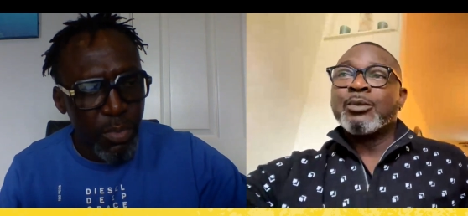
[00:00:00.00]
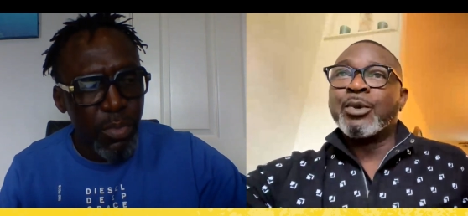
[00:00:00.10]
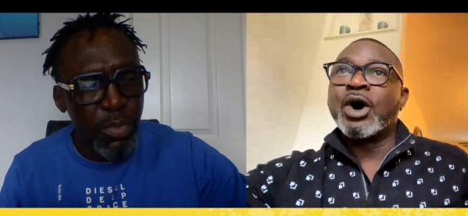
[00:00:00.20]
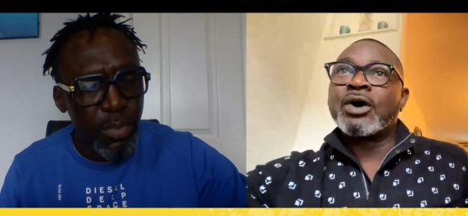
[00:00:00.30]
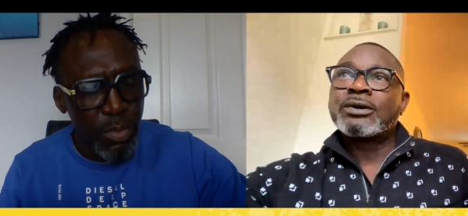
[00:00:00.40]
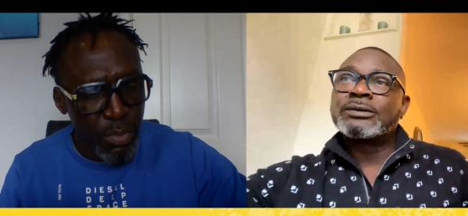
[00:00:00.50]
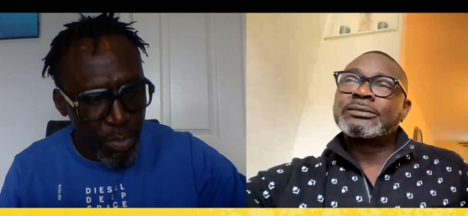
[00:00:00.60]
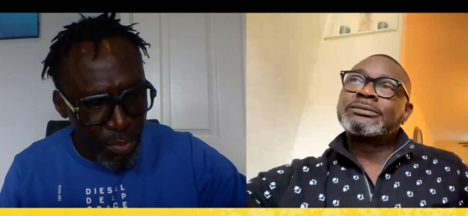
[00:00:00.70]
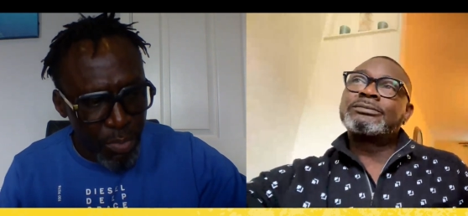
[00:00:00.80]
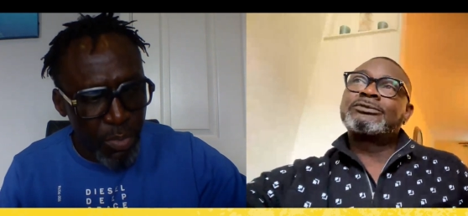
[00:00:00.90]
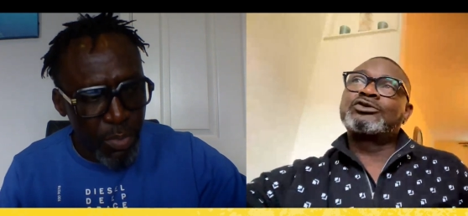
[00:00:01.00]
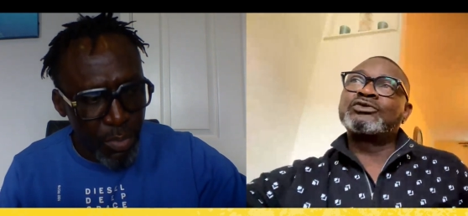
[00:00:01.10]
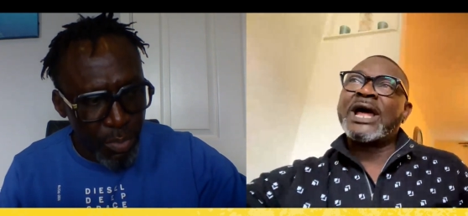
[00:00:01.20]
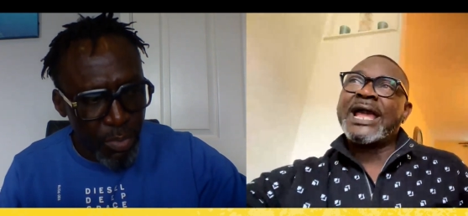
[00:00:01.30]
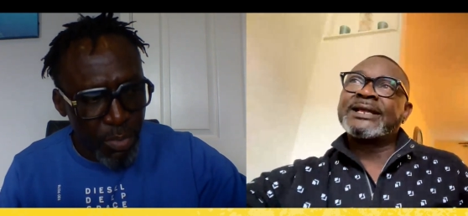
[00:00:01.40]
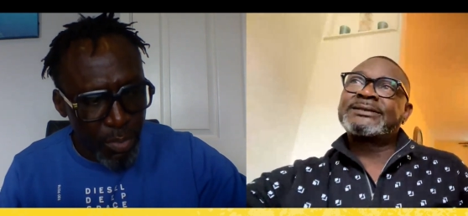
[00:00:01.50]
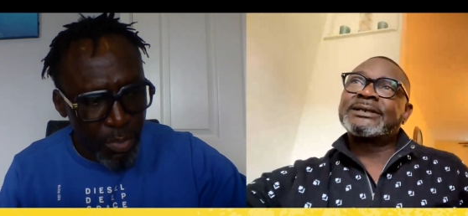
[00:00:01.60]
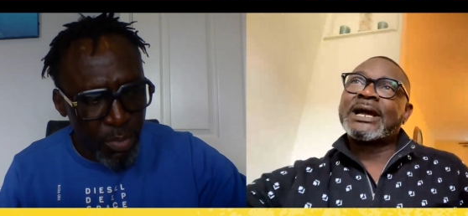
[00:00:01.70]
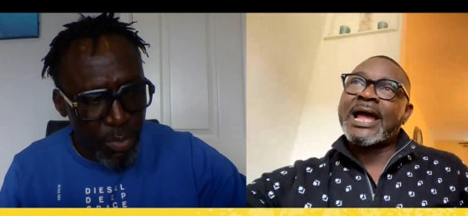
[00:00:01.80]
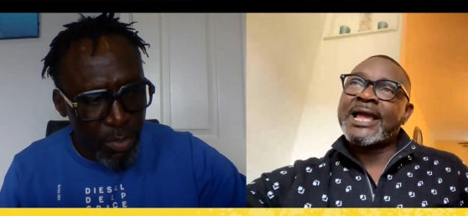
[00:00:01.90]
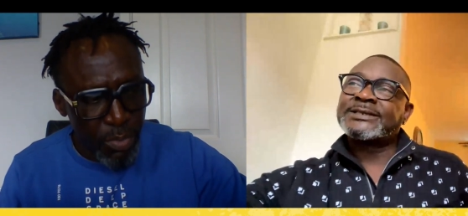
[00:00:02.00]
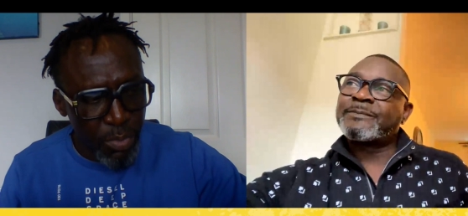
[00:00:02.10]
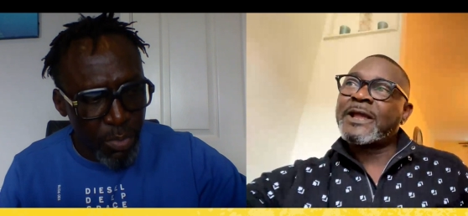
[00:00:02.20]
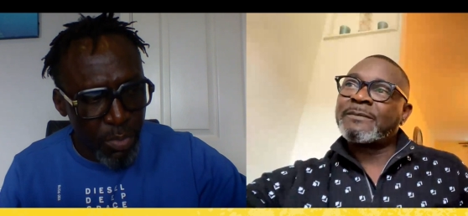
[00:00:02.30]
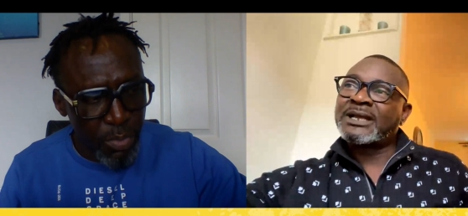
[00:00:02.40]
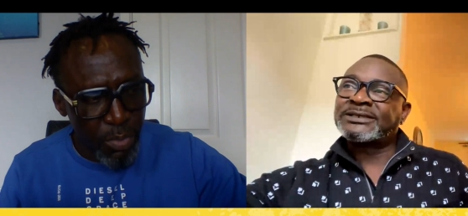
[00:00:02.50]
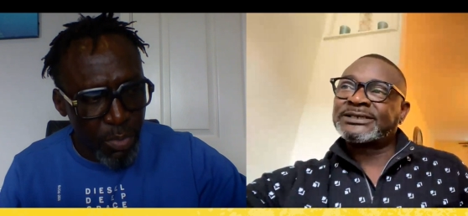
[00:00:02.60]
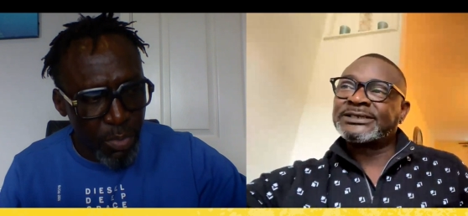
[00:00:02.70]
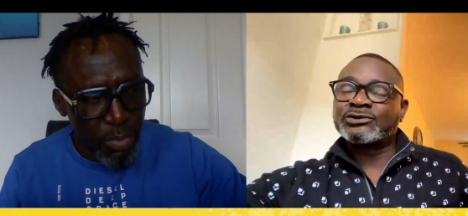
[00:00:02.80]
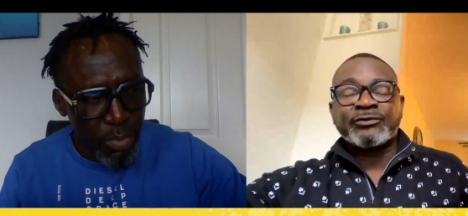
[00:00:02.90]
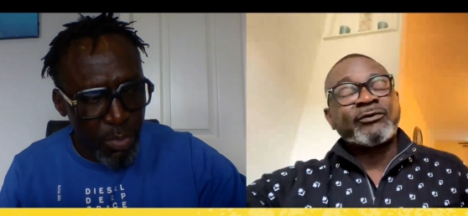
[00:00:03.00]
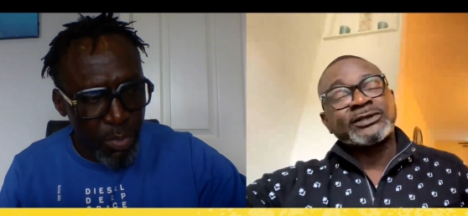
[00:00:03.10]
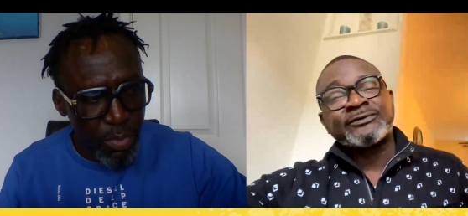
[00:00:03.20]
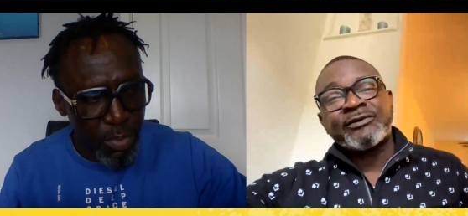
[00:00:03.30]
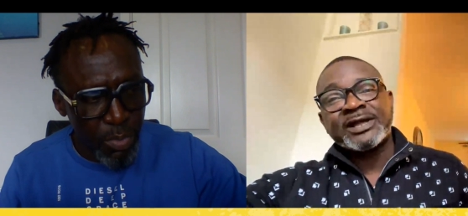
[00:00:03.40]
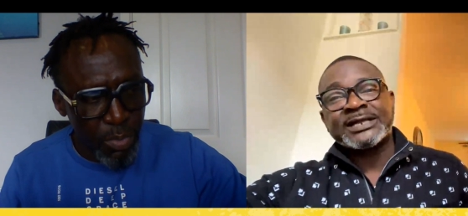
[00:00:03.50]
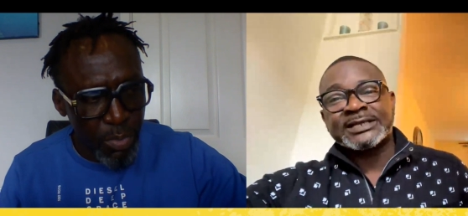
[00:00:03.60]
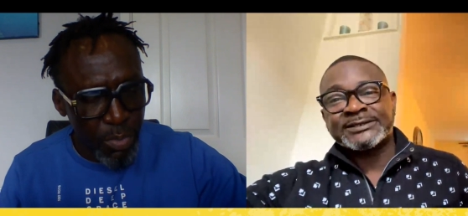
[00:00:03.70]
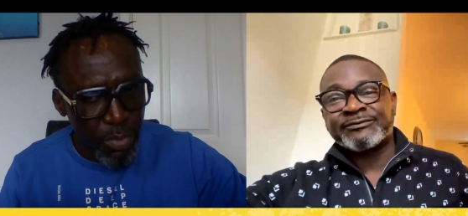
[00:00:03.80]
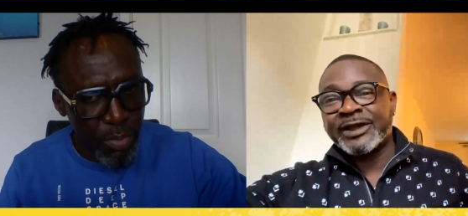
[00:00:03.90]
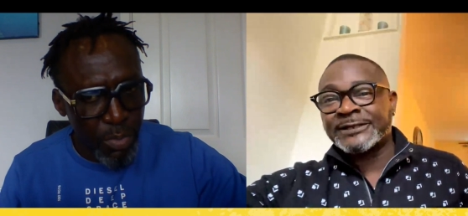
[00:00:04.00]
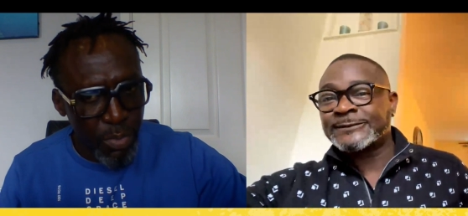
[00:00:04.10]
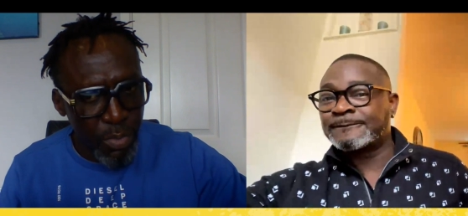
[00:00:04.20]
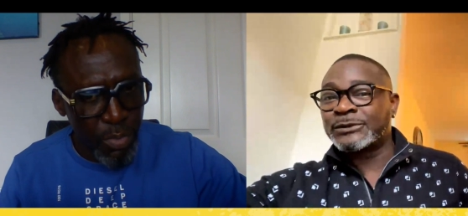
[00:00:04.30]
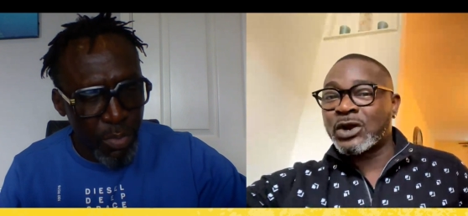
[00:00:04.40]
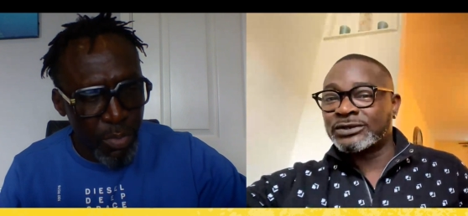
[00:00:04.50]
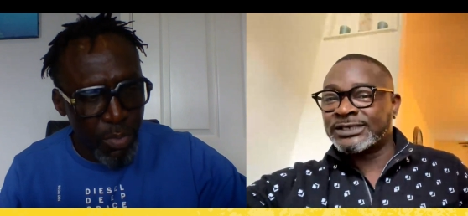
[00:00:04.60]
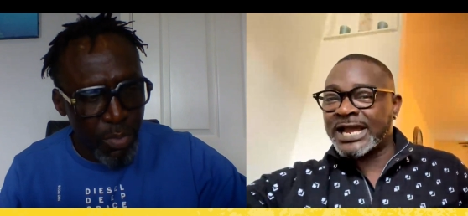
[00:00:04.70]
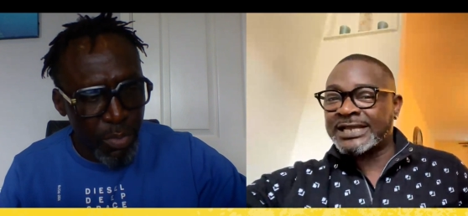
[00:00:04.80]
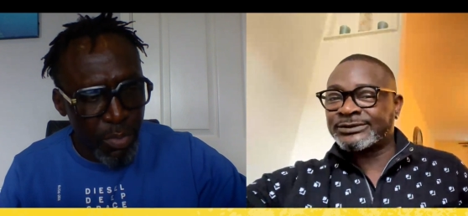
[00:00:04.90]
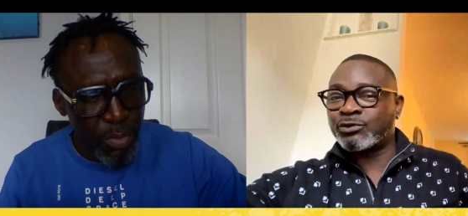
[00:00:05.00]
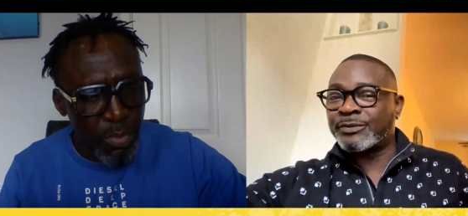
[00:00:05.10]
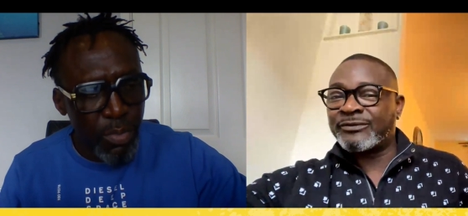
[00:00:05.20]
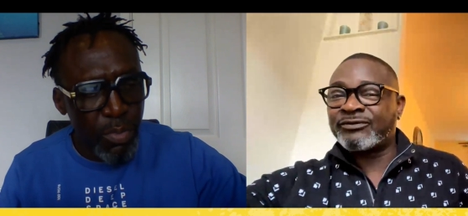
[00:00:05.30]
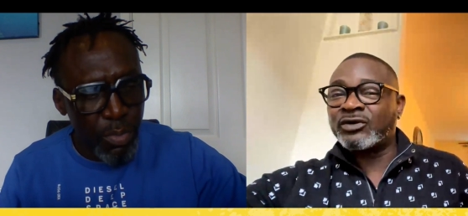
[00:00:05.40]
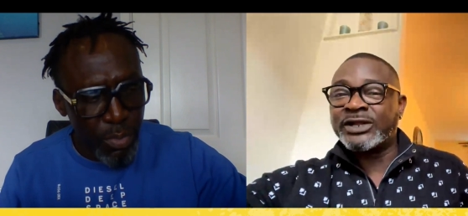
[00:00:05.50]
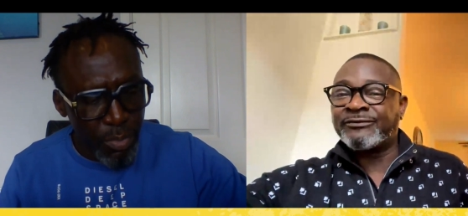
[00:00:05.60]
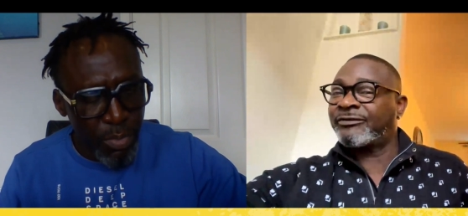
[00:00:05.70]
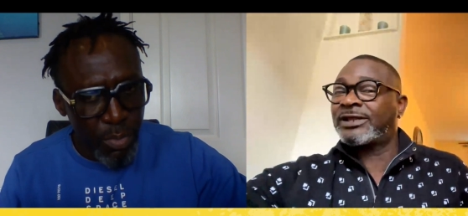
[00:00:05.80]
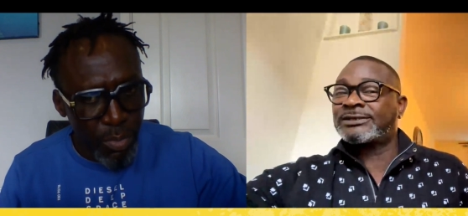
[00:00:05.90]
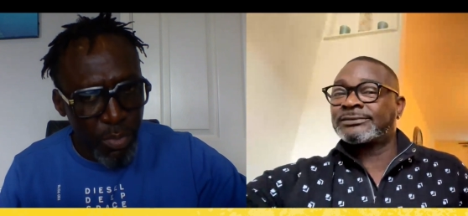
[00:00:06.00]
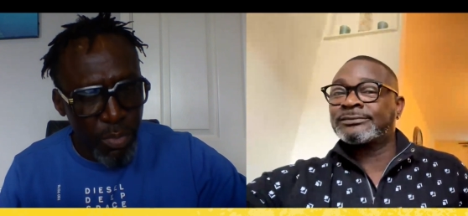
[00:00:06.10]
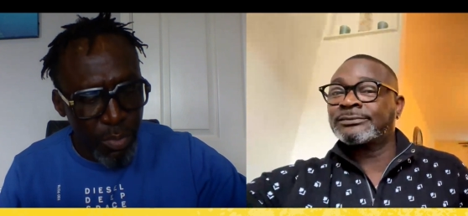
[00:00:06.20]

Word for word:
Speaker 1: But tonight, I expect Man City to fortify their defense because Dias will be fully fit.